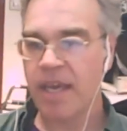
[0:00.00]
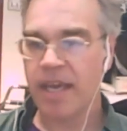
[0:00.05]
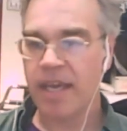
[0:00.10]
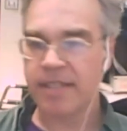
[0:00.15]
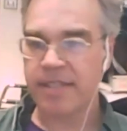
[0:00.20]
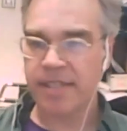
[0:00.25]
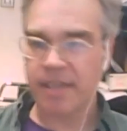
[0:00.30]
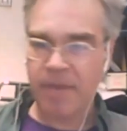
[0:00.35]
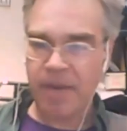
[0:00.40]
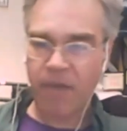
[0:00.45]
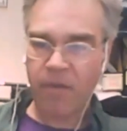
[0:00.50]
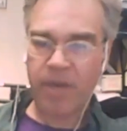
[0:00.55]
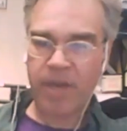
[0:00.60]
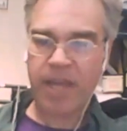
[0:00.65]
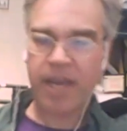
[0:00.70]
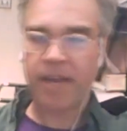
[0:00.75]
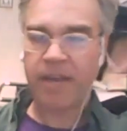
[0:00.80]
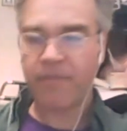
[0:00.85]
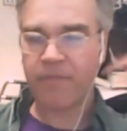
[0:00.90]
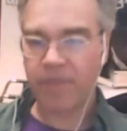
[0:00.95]
And somehow we
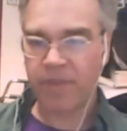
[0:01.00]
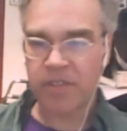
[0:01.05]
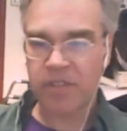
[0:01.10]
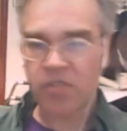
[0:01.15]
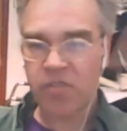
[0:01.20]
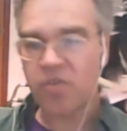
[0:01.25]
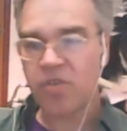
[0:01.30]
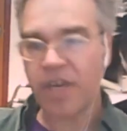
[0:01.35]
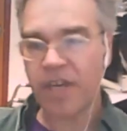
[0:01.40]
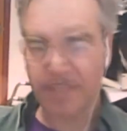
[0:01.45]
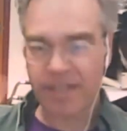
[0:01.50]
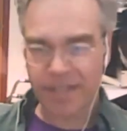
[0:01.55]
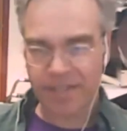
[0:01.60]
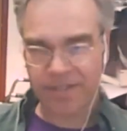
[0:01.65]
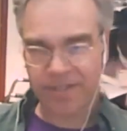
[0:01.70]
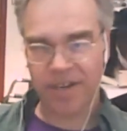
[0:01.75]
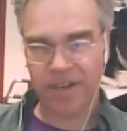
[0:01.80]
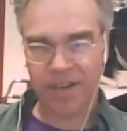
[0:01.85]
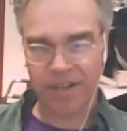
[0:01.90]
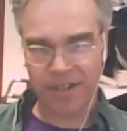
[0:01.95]
kind of construct
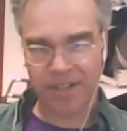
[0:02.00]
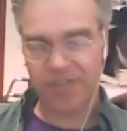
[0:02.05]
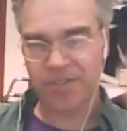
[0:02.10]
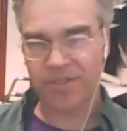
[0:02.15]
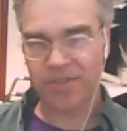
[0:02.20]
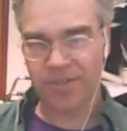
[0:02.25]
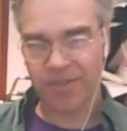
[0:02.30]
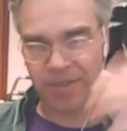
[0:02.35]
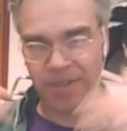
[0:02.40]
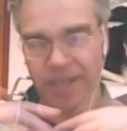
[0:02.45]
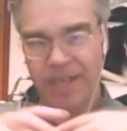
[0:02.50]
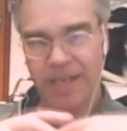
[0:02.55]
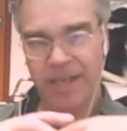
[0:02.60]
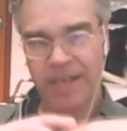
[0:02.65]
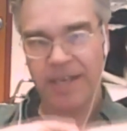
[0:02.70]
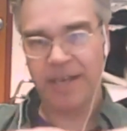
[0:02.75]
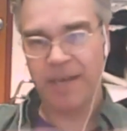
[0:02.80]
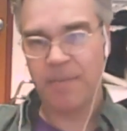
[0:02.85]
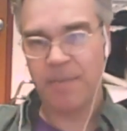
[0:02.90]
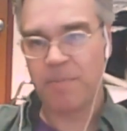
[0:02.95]
this all into
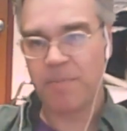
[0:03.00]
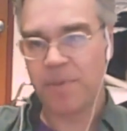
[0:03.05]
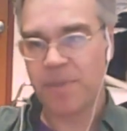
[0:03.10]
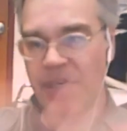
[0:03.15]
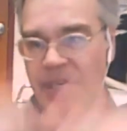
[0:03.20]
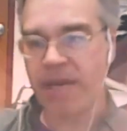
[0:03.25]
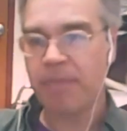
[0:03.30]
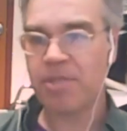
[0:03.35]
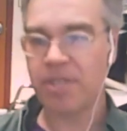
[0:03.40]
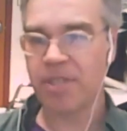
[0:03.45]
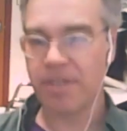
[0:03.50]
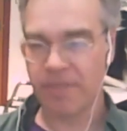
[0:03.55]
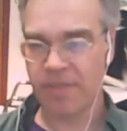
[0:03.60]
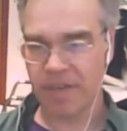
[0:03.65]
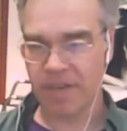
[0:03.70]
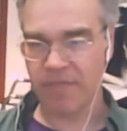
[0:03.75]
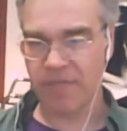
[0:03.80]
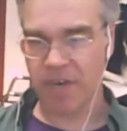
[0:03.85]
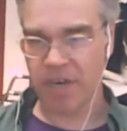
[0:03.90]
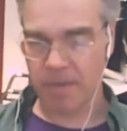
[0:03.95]
a, a perception of
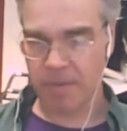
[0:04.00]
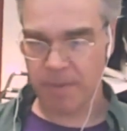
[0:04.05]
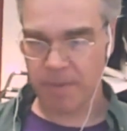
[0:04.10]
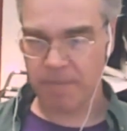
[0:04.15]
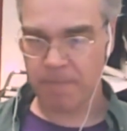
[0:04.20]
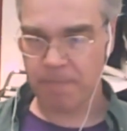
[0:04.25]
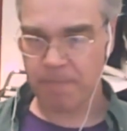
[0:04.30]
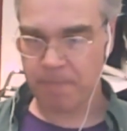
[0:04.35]
the environment.